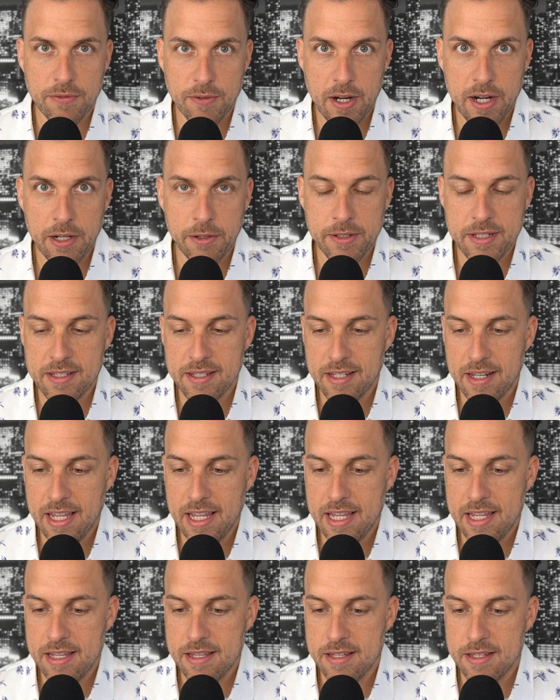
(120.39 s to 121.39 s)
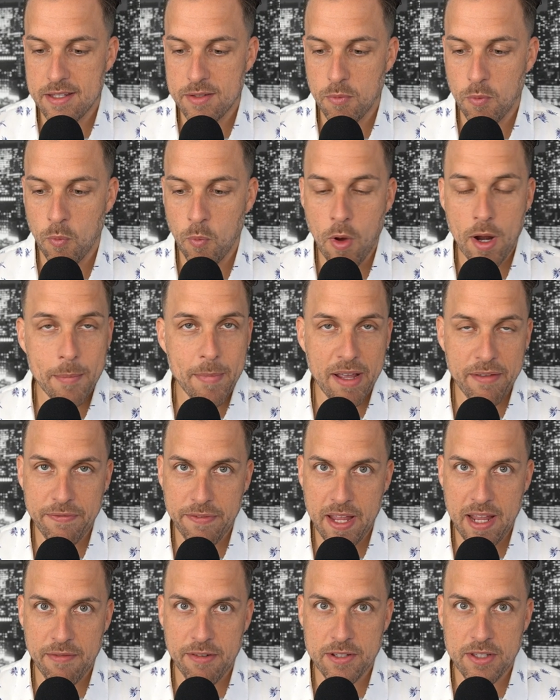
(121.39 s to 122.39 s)
fragrance is one of my
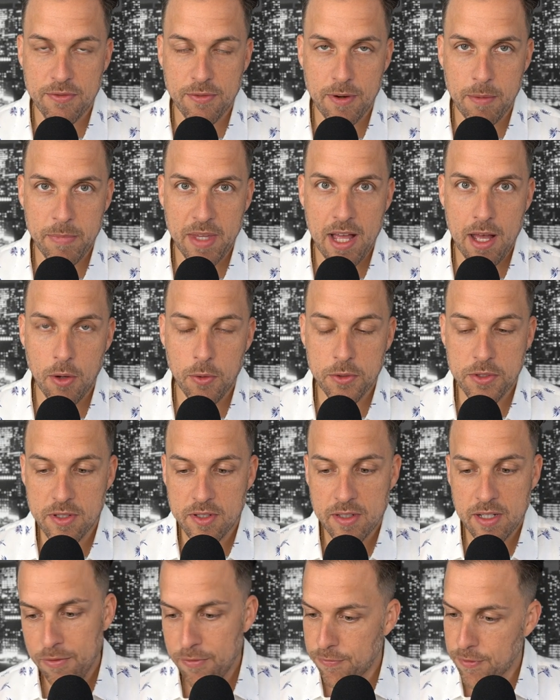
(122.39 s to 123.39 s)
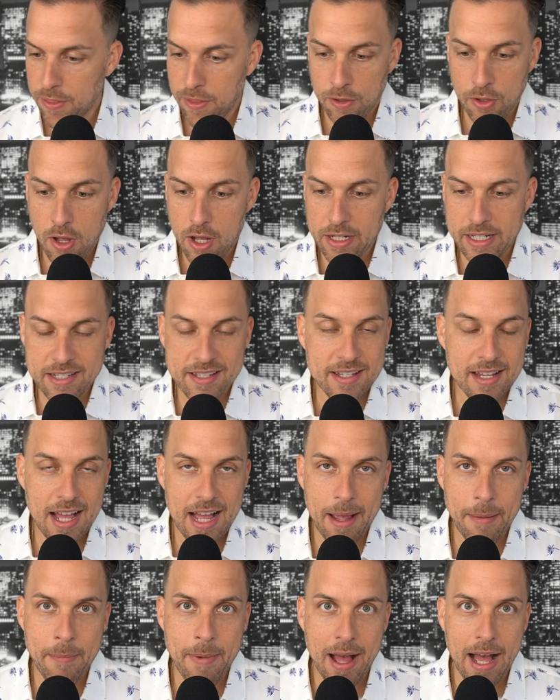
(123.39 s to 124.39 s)
favorites from the house. For the longest
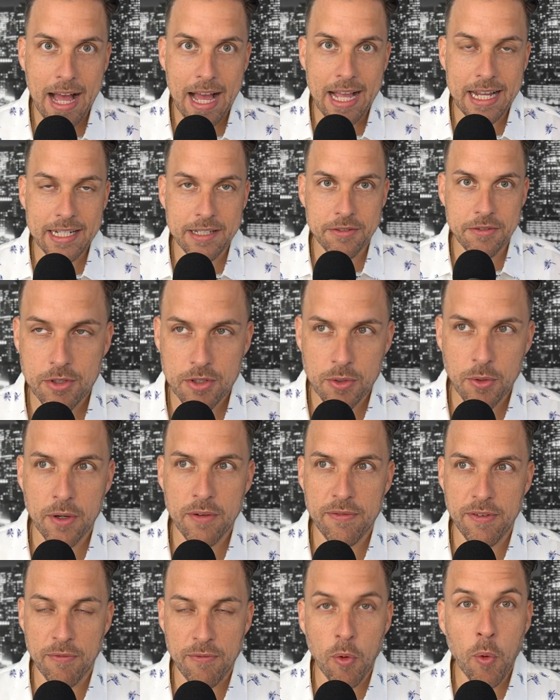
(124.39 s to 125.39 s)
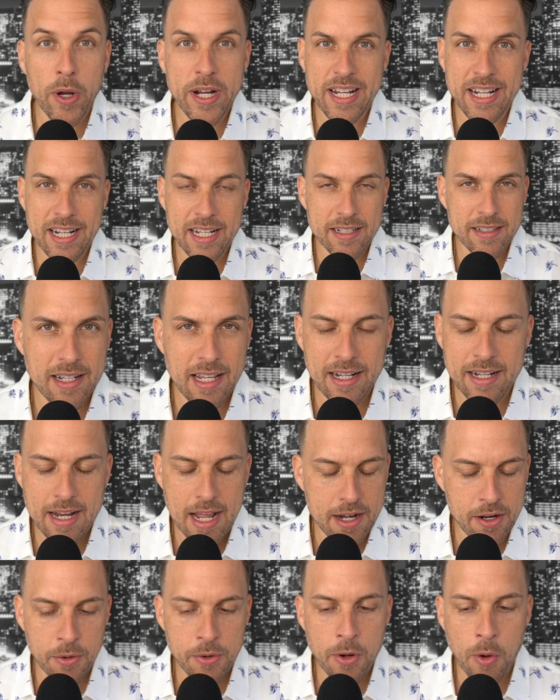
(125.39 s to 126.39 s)
time, I sort of avoided it, and
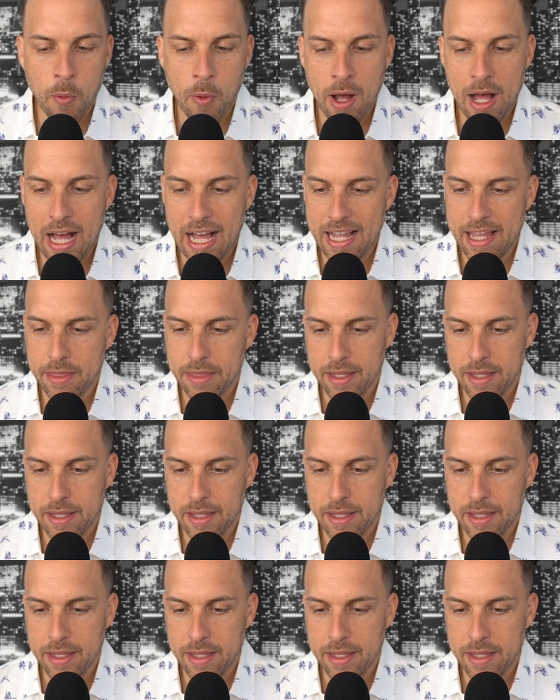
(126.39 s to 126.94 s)
I don't know why. I